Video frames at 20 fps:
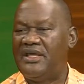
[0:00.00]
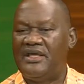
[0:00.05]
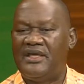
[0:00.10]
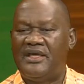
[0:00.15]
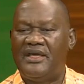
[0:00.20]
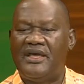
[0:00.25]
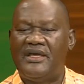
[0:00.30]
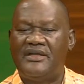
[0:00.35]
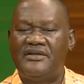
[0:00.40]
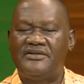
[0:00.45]

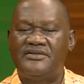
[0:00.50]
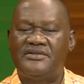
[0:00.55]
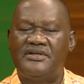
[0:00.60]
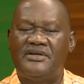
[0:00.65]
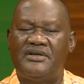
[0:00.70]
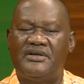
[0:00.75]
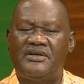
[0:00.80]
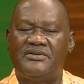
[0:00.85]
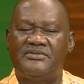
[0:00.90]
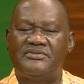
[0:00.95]
and
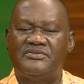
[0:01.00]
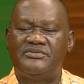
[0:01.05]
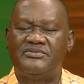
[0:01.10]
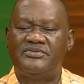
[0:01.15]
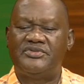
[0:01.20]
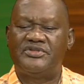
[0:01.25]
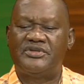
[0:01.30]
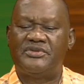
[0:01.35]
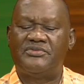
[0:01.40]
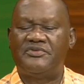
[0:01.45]
um,
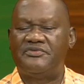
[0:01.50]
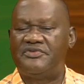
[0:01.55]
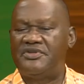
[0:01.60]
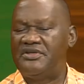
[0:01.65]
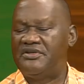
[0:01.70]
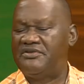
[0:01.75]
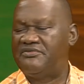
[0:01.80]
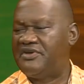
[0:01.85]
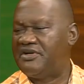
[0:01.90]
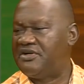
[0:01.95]
some of the
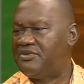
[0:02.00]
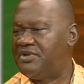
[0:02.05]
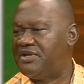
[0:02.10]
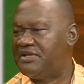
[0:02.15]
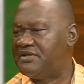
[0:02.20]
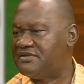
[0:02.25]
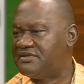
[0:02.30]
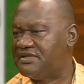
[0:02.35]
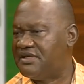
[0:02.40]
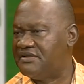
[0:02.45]
federal medical
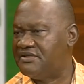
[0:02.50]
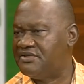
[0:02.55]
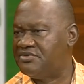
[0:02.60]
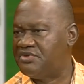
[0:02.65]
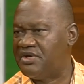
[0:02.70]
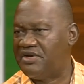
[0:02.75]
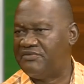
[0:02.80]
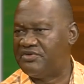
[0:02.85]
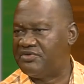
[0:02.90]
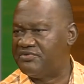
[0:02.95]
centers we
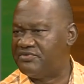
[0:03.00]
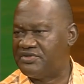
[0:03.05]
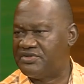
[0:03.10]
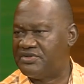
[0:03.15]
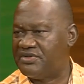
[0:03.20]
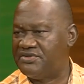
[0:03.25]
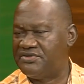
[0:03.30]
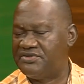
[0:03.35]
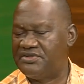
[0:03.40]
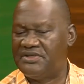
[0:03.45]
have all over the
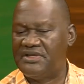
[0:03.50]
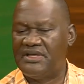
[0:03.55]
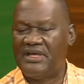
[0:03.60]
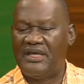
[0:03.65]
country